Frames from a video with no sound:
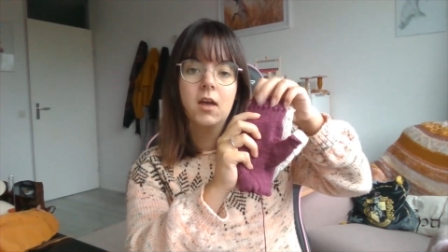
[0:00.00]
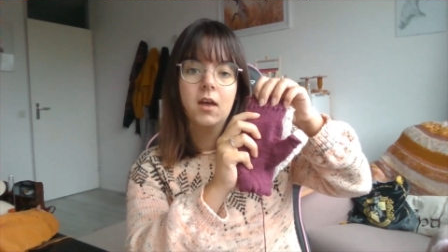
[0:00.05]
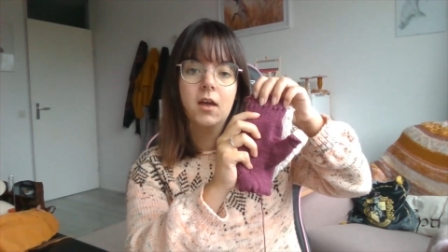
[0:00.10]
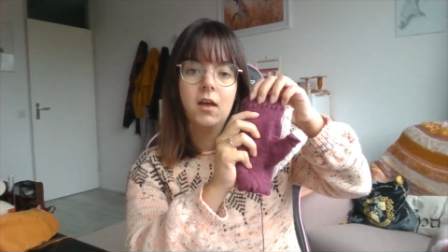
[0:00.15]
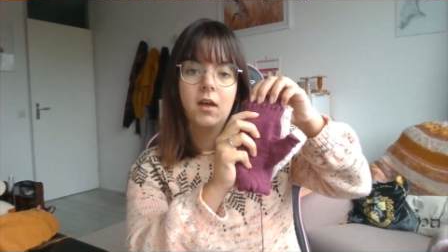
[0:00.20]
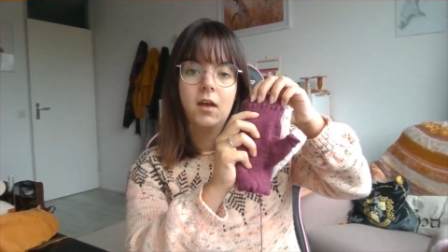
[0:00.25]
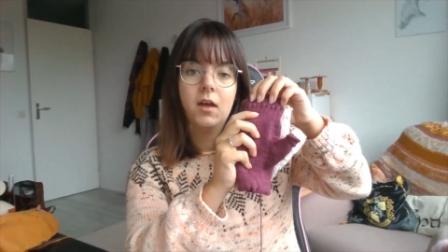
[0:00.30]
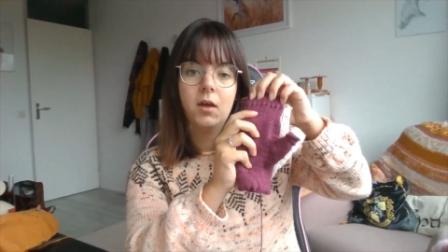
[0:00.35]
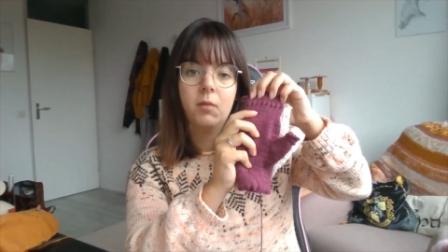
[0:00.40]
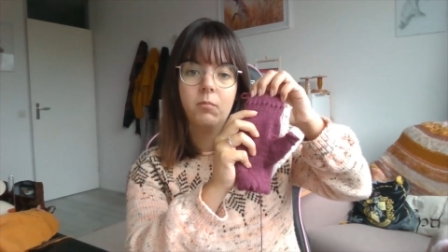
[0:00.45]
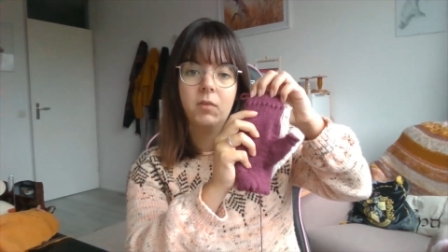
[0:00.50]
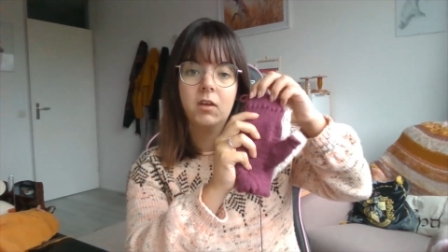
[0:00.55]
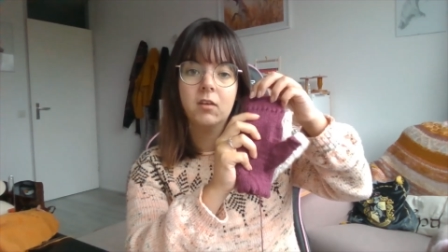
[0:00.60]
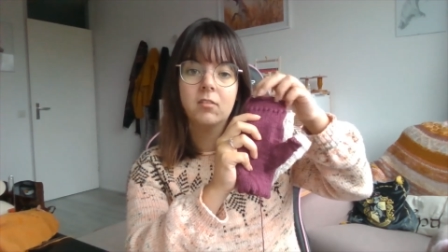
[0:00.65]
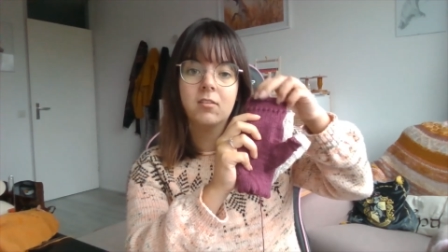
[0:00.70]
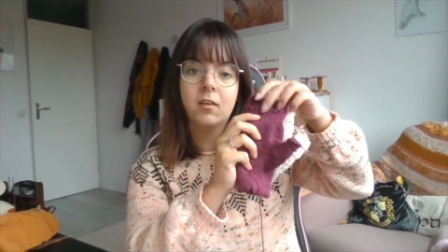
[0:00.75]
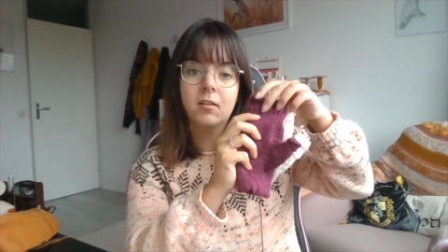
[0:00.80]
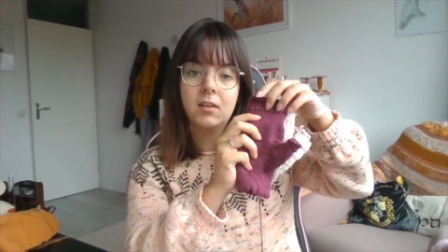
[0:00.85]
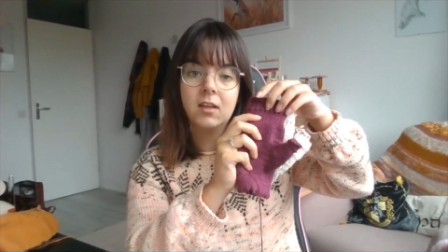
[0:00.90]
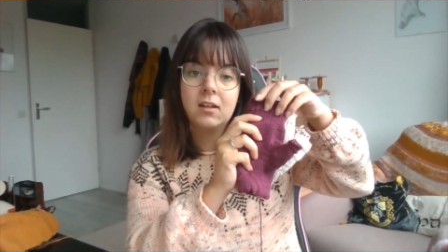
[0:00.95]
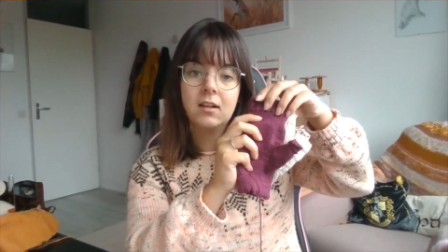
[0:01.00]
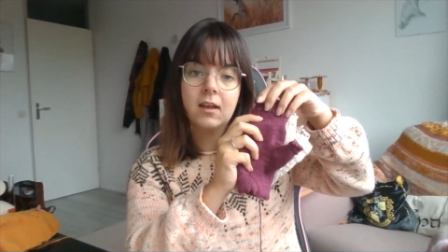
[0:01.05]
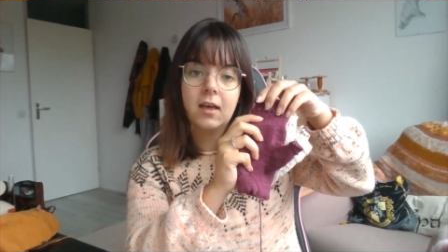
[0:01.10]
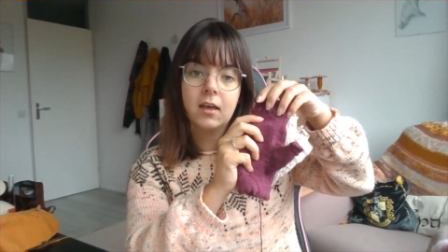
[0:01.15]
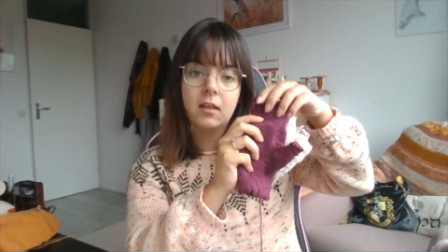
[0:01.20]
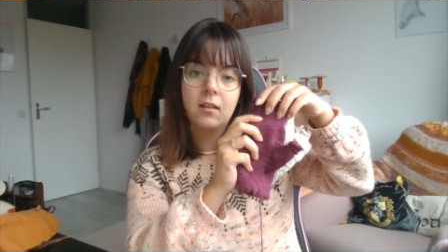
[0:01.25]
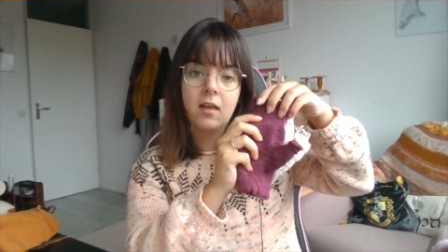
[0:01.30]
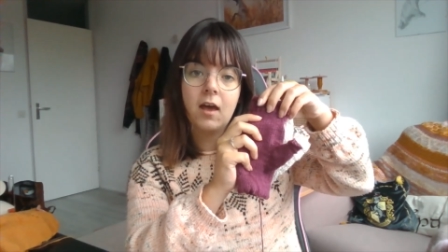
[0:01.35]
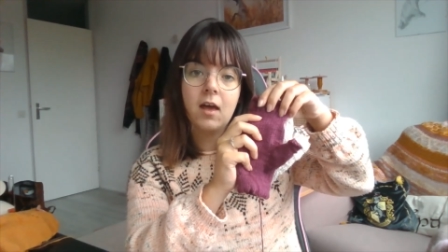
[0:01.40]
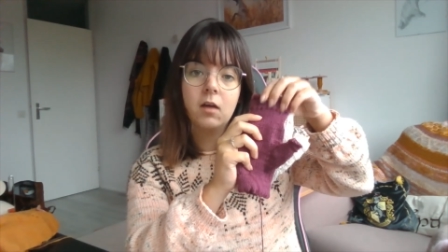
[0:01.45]
Because I did
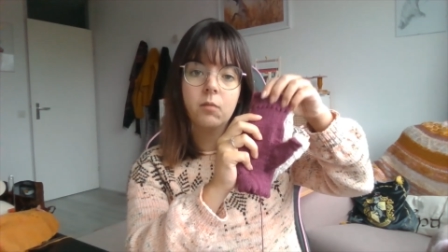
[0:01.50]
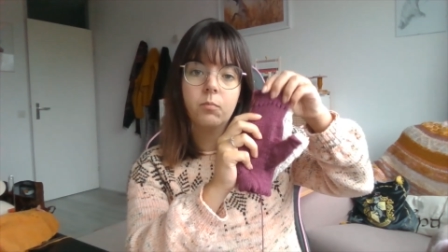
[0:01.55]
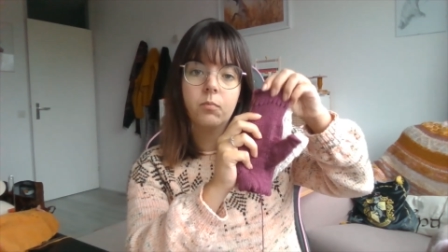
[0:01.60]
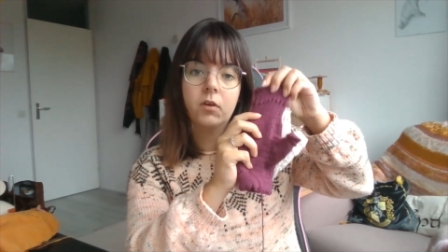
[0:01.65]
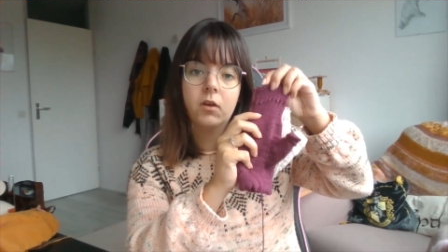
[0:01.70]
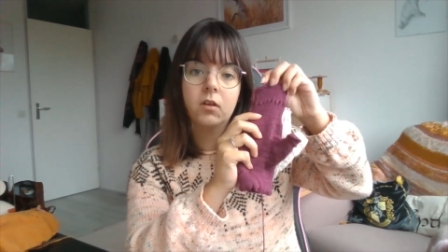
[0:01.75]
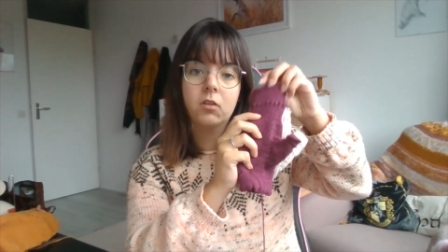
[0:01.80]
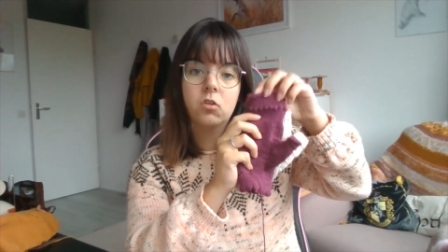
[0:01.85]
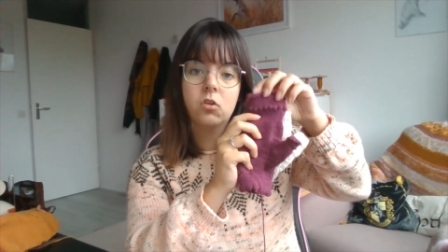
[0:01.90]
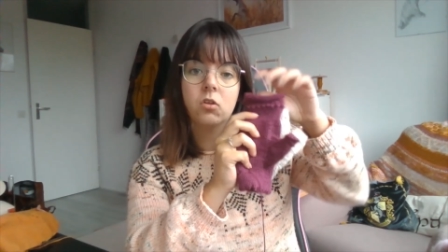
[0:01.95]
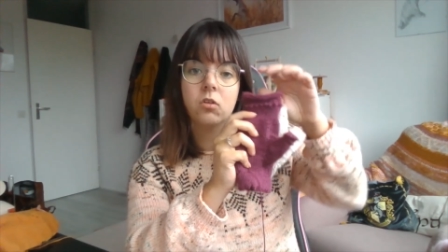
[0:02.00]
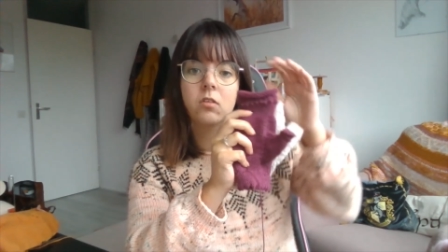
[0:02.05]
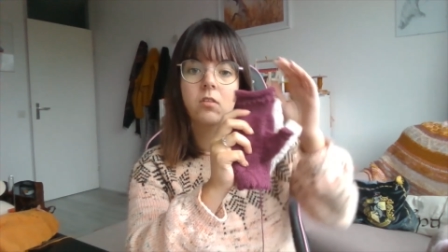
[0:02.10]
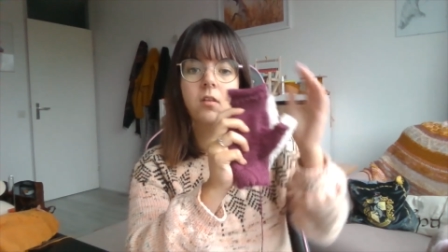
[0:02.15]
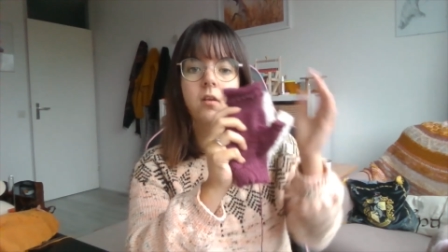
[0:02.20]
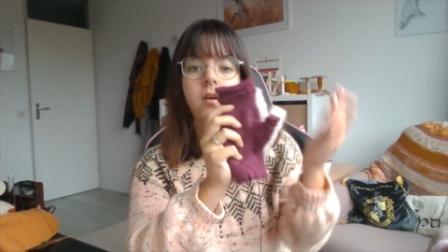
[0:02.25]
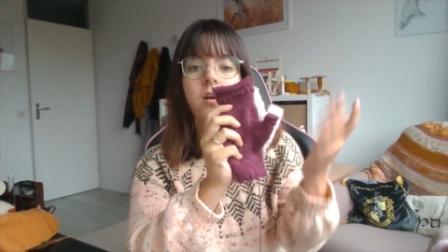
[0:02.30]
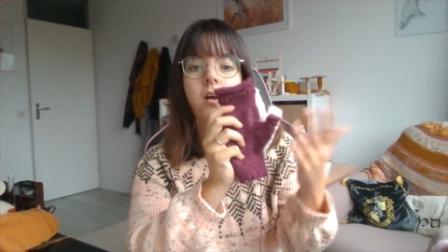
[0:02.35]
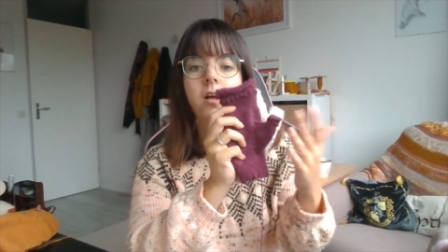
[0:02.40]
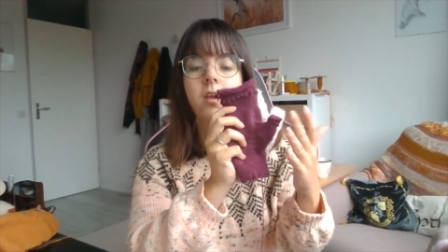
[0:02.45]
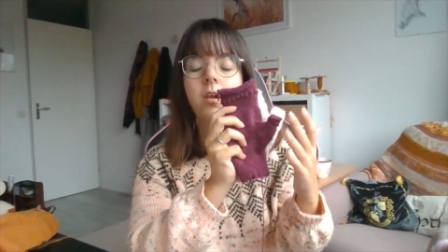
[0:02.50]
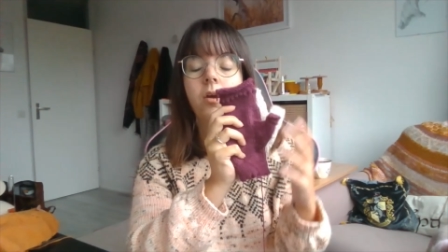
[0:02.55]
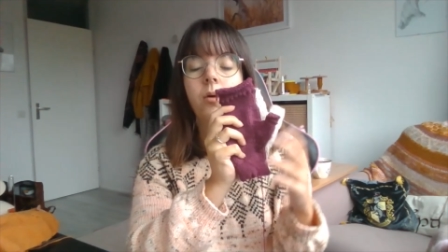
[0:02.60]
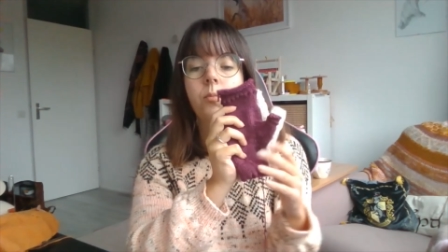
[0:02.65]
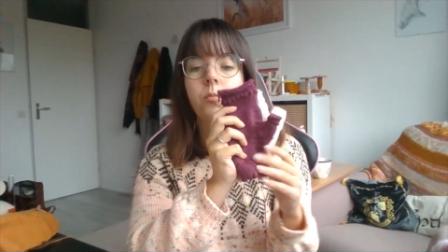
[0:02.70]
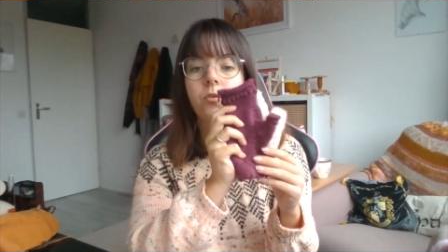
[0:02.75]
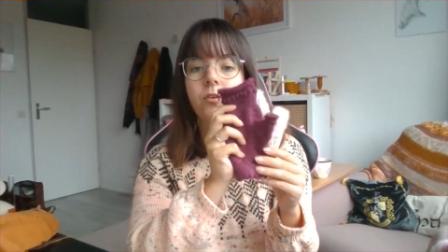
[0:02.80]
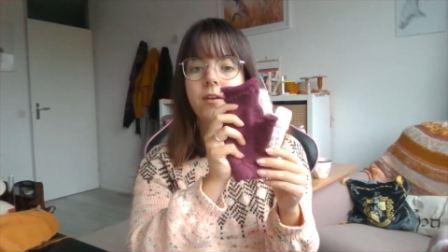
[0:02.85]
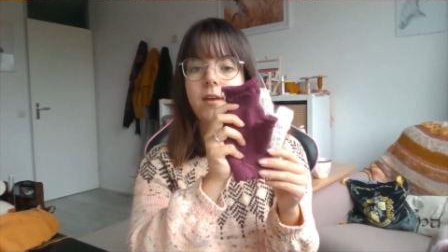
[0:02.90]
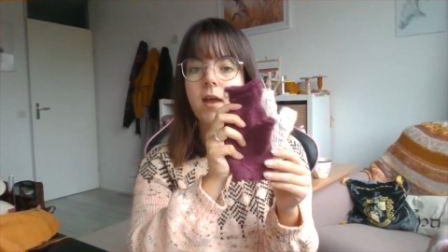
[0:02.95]
like that, but just a lot
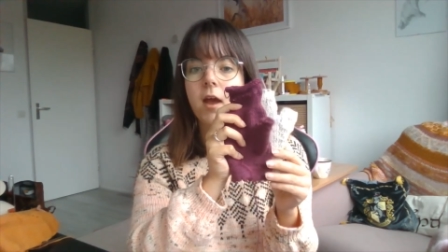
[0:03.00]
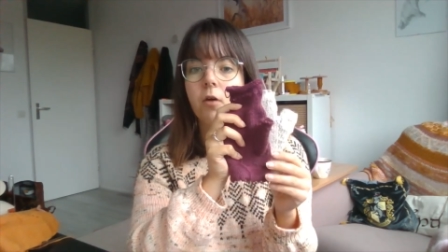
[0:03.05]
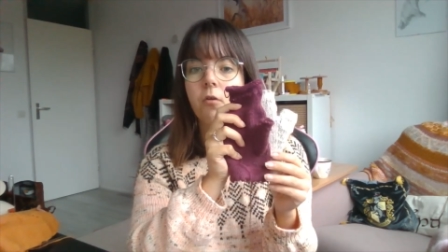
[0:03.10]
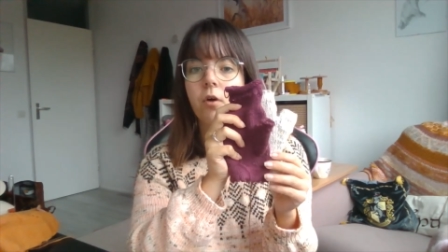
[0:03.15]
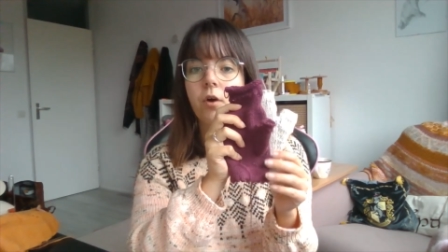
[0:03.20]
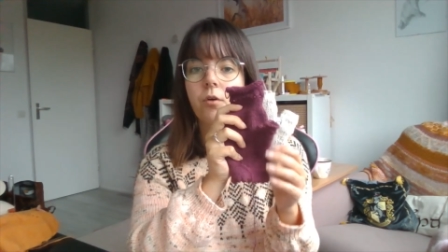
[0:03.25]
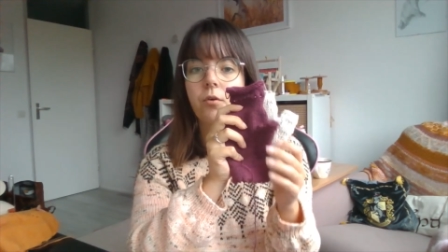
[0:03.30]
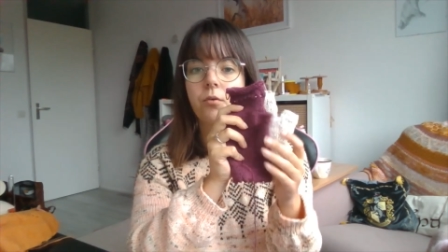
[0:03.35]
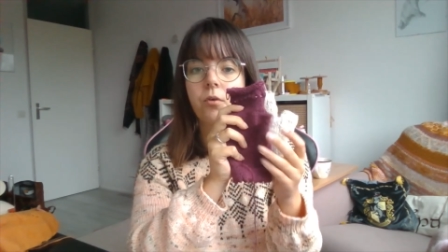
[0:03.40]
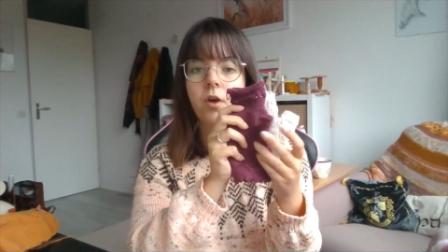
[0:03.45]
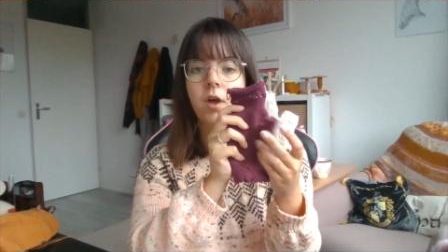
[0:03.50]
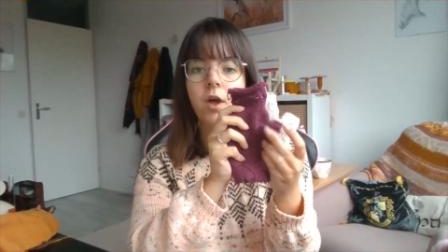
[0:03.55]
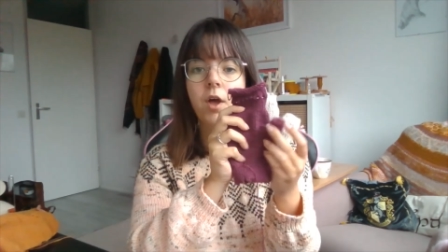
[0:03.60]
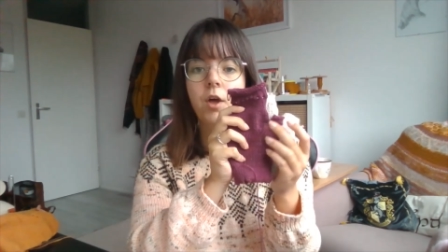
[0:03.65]
more narrow,